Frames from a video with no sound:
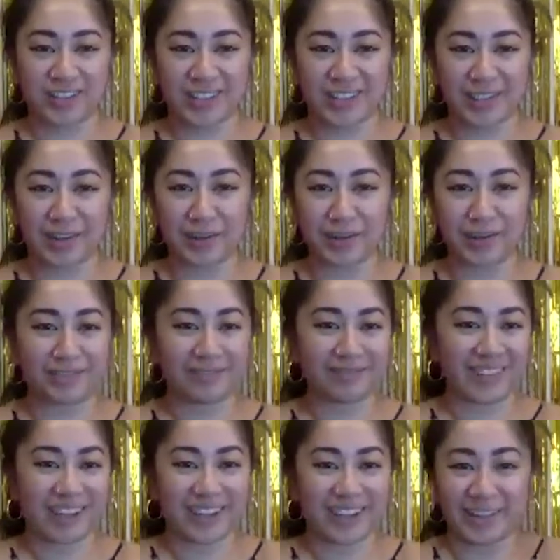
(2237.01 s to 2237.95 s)
So
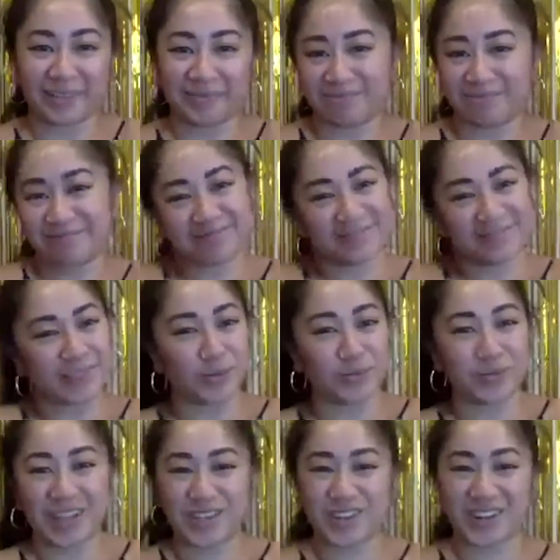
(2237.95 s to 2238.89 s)
hope
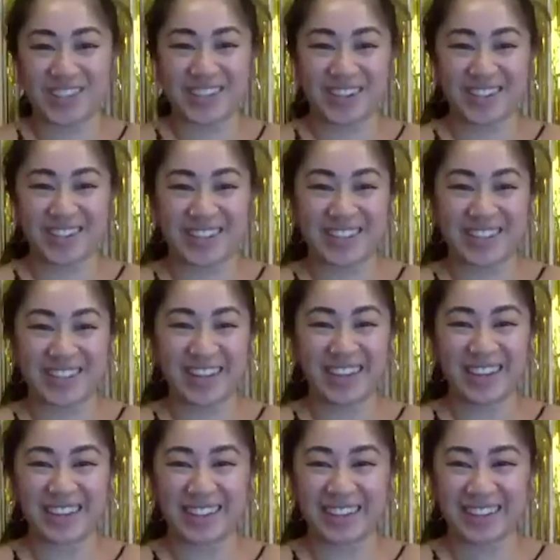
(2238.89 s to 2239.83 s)
that translated to the
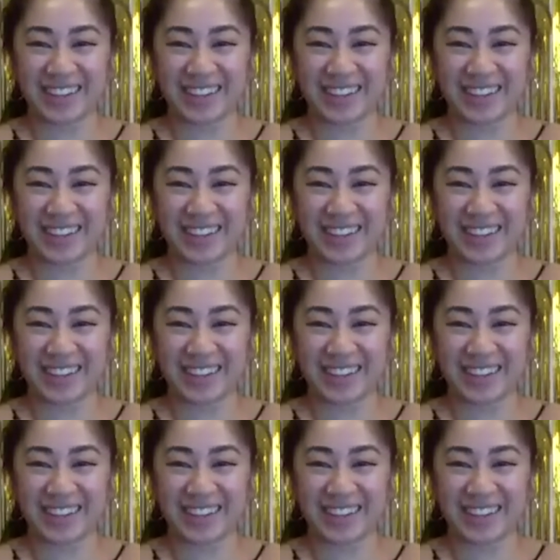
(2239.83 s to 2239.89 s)
site.